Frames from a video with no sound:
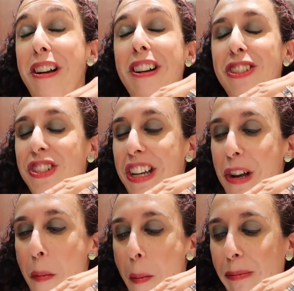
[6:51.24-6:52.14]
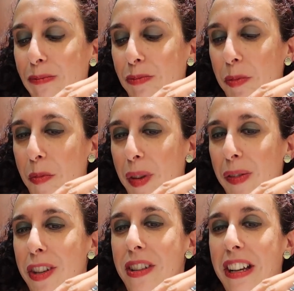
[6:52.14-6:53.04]
my god, there's like a
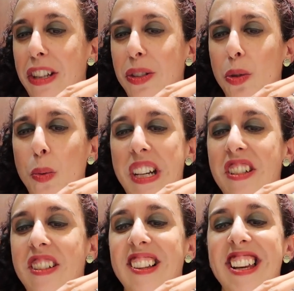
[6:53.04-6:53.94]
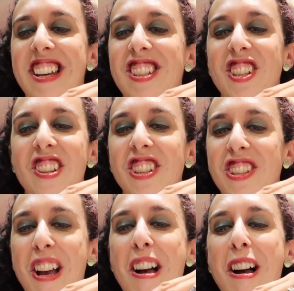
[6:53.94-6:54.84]
there's like a sweet glaze on the
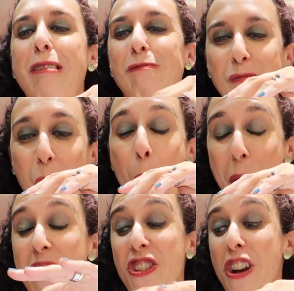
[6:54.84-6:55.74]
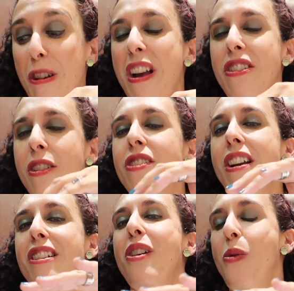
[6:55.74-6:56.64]
top. It's good. It's, it's
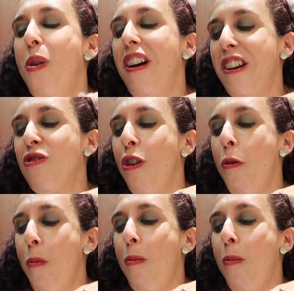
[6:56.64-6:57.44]
like a Hawaiian roll.